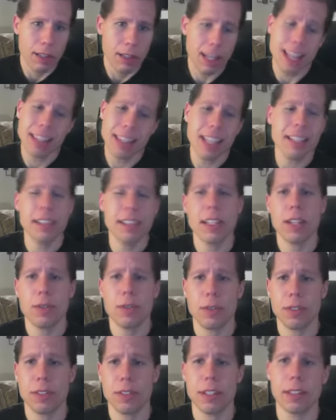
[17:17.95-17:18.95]
That's an
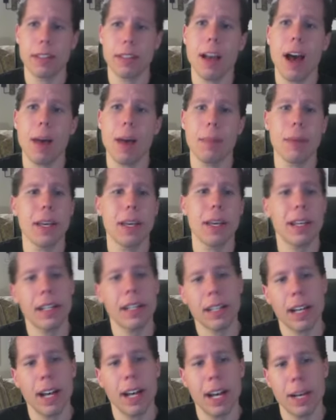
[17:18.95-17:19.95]
interesting
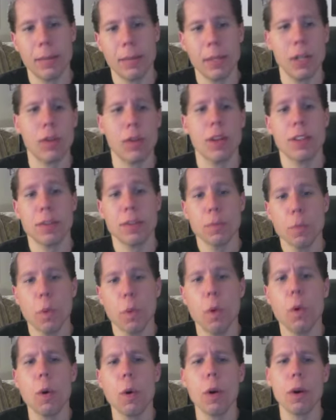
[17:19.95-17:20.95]
topic. You know, it's
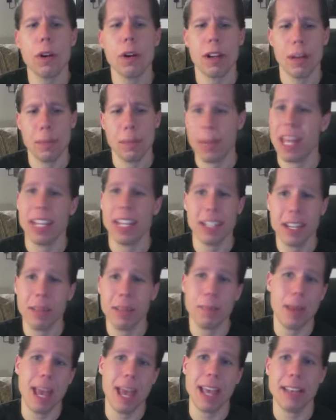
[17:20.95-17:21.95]
more
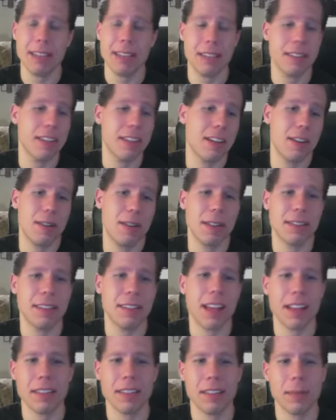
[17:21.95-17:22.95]
opinion-based. You know, it's
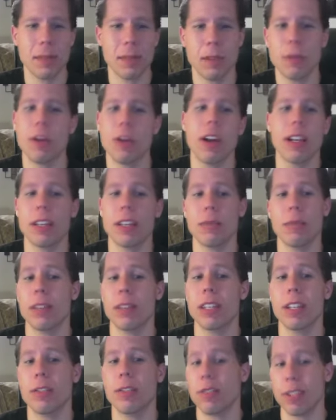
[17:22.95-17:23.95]
not something where I can
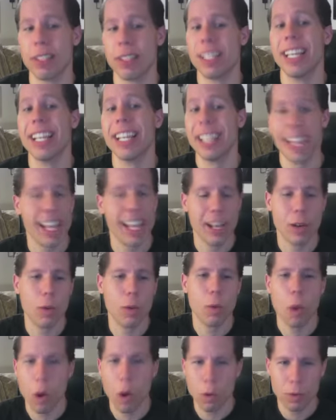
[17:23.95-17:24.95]
really critique a
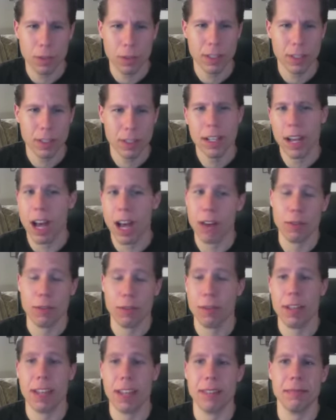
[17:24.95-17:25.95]
quote other
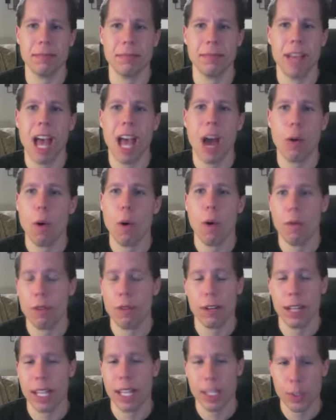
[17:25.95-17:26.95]
than how
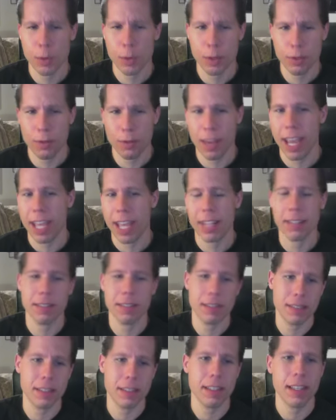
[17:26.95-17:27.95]
over it gets with
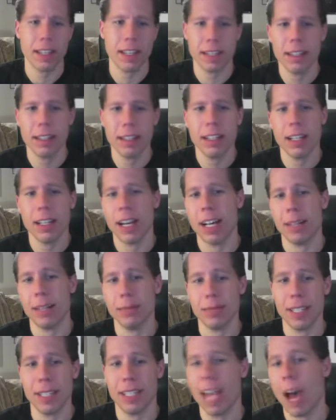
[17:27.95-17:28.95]
fans
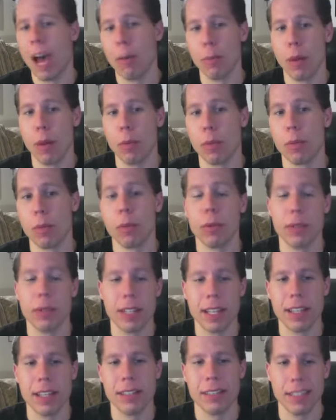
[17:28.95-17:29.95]
and how memorable
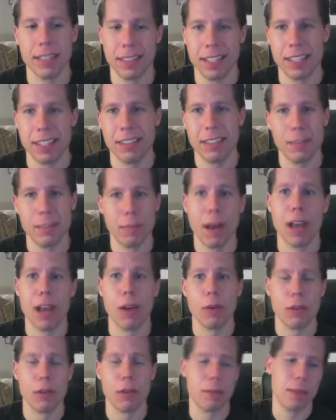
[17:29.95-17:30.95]
it is, at least in
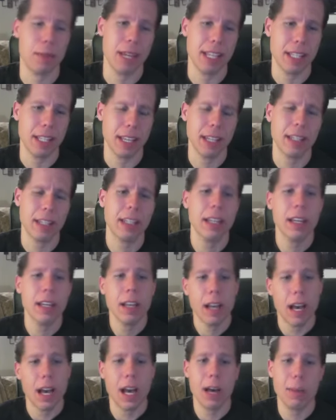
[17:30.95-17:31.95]
my own opinion.
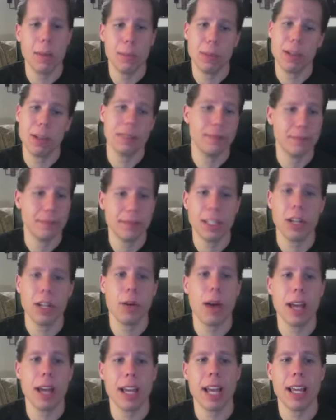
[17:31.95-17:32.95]
But, you know,
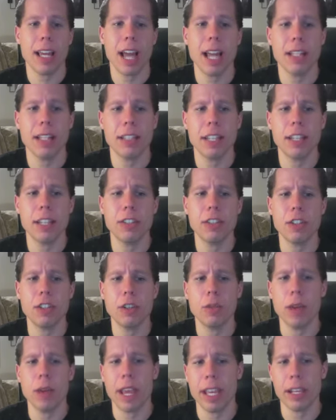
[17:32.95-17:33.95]
I did
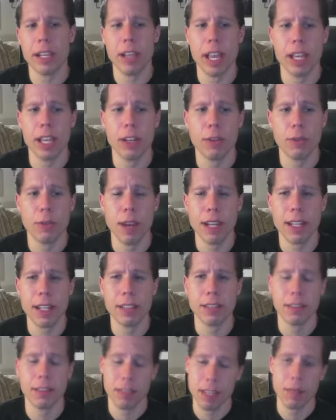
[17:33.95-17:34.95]
do a
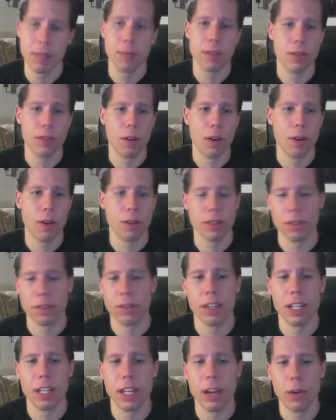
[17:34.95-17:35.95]
greatest theme songs
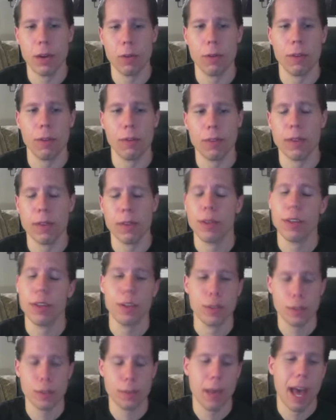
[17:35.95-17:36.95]
video a few
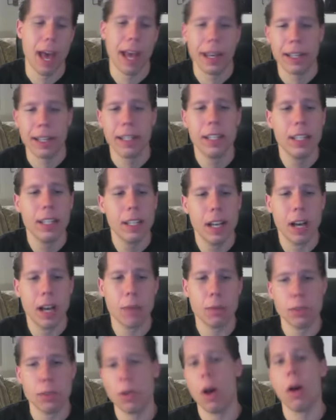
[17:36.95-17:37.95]
years back.
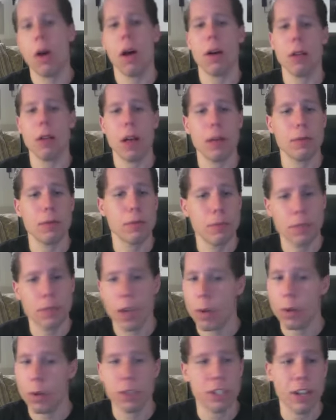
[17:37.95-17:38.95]
So I'll
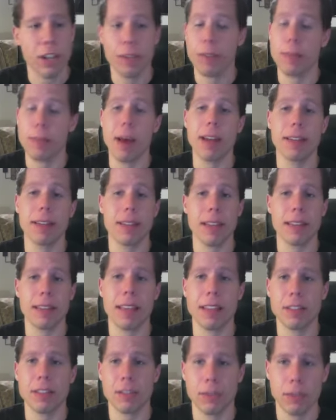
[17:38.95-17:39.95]
talk with Jeff about it.
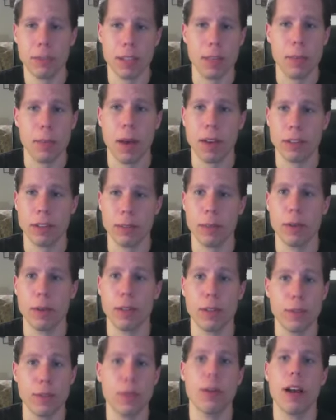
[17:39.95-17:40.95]
That's certainly a
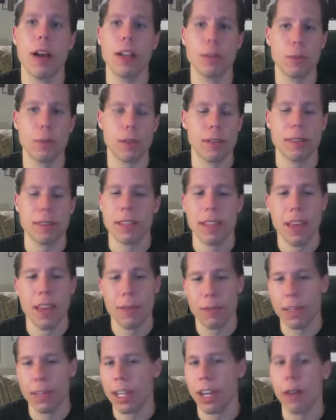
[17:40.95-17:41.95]
possibility. If you guys want to see
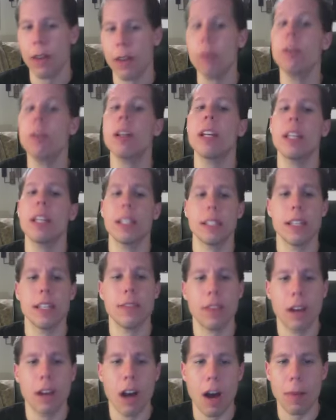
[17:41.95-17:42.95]
that video, leave
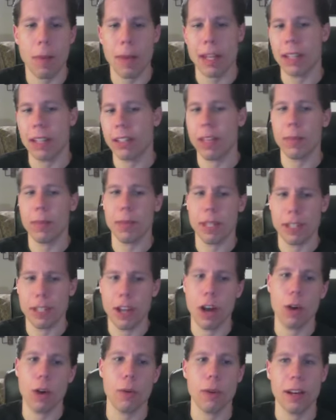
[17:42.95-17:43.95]
a comment and let me
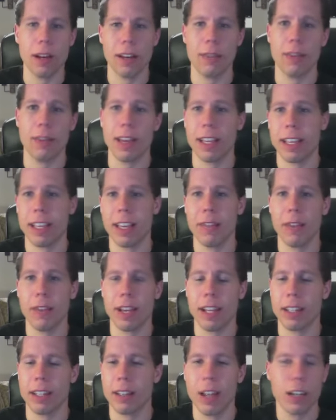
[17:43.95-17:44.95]
know. If I
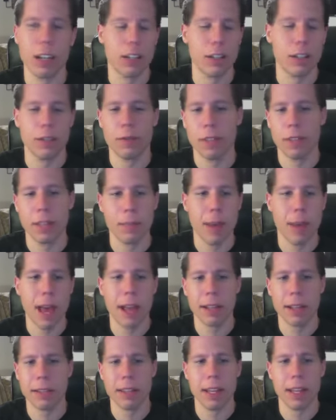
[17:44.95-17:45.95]
get a lot of good
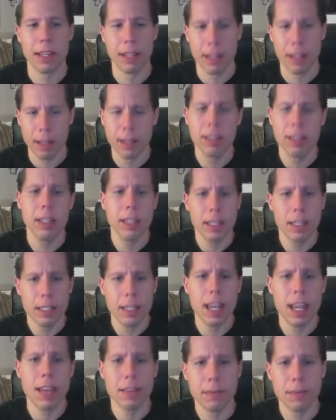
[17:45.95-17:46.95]
feedback, then
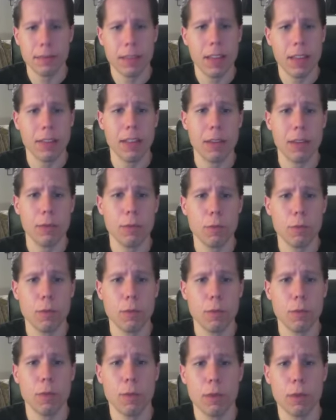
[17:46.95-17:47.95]
yeah, I think
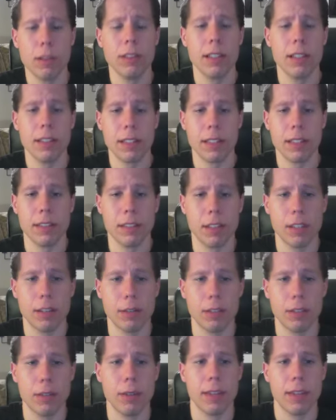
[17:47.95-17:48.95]
we'll at least consider
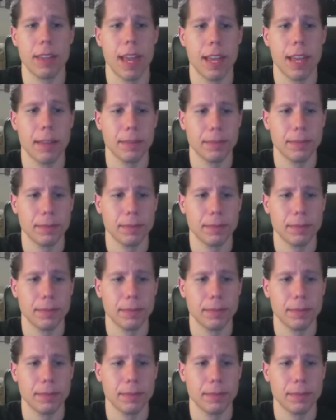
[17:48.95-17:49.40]
doing that.